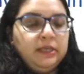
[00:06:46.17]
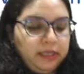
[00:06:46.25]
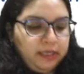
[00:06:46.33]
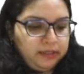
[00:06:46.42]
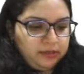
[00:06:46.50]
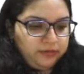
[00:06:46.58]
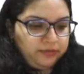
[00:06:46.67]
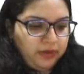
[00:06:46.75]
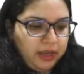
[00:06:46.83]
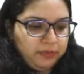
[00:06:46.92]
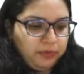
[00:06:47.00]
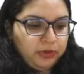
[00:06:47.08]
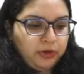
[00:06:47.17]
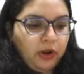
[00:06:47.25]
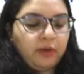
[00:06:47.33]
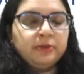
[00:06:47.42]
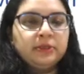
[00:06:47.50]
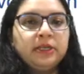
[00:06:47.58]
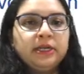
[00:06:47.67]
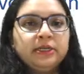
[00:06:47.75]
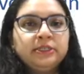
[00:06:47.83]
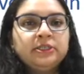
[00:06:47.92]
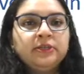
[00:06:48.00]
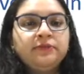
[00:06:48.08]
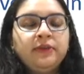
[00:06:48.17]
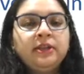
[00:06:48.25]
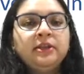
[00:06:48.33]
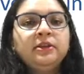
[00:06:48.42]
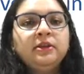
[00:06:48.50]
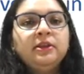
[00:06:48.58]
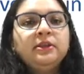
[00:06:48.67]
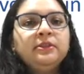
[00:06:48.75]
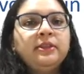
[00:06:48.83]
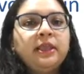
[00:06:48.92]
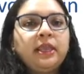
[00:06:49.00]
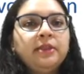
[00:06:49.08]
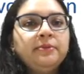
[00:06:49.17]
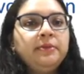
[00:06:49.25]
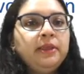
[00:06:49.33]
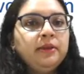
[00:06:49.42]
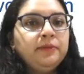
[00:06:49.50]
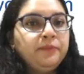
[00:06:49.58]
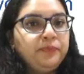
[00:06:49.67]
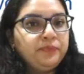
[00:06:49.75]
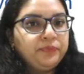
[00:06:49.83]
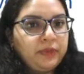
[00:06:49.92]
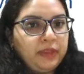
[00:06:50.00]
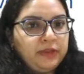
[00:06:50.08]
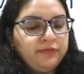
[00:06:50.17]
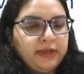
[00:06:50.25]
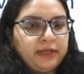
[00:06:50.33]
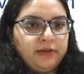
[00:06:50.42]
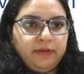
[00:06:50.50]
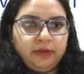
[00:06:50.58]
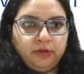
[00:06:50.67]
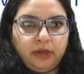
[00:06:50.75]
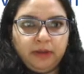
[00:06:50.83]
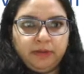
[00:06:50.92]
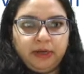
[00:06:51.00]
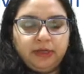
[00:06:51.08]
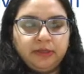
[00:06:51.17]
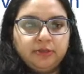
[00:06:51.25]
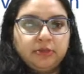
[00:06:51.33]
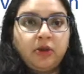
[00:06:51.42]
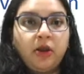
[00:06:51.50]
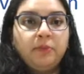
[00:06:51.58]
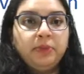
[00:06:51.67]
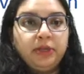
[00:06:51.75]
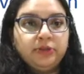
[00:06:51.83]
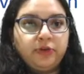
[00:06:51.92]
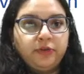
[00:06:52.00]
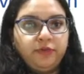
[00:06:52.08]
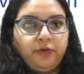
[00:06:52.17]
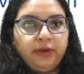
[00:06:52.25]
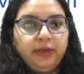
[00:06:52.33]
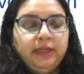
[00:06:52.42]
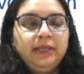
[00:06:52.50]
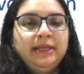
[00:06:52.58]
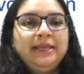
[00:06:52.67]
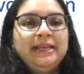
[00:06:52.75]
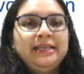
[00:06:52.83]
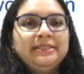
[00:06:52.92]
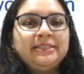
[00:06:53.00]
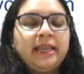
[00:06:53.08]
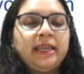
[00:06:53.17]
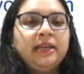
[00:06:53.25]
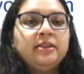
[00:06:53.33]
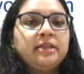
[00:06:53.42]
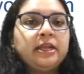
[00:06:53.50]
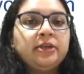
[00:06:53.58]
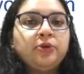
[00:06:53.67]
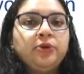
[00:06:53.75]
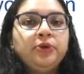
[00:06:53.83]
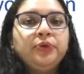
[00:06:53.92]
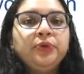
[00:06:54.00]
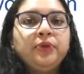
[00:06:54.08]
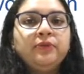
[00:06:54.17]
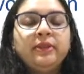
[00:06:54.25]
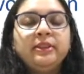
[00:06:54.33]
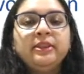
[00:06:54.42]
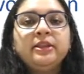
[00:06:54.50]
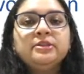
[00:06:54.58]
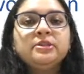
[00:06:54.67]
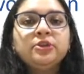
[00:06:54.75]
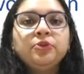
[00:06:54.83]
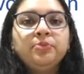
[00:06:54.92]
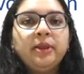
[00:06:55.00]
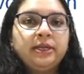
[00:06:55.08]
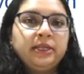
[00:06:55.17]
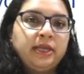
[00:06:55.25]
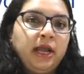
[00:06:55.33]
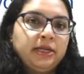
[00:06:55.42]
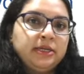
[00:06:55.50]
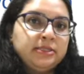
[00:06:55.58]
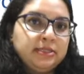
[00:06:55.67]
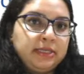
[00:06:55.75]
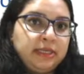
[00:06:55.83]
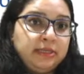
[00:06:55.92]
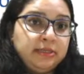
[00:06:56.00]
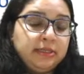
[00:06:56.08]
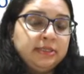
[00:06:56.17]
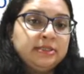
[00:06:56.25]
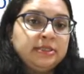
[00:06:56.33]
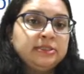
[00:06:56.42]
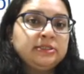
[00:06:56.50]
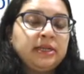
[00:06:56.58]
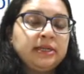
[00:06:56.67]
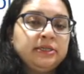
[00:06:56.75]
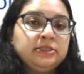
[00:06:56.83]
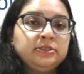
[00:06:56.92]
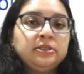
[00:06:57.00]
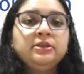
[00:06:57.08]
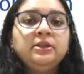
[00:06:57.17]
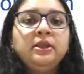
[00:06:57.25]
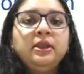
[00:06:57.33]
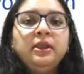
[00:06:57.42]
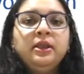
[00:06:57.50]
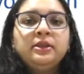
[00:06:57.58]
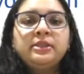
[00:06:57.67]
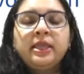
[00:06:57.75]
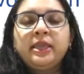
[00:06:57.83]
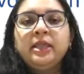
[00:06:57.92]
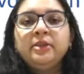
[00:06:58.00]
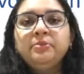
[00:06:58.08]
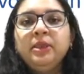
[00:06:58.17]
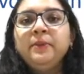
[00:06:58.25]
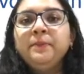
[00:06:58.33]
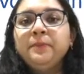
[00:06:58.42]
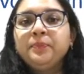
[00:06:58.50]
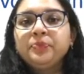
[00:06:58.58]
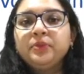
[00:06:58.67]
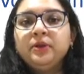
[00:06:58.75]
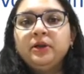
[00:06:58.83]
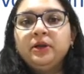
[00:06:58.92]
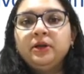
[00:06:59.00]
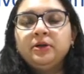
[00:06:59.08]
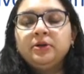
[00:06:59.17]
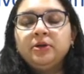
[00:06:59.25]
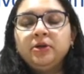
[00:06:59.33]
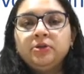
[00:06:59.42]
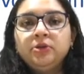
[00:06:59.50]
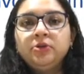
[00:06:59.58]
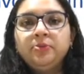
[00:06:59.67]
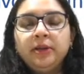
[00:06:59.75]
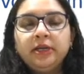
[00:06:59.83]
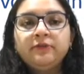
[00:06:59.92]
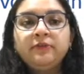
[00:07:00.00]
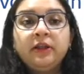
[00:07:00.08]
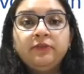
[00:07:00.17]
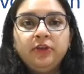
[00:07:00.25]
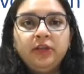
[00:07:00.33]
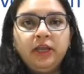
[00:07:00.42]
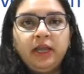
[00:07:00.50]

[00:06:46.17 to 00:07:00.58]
is a far more common condition where there can be infective endocarditis, the commonest of all. Second is, I told you that when there is a rheumatic heart disease, in such condition there can be Uh, uh, rheumatic valvular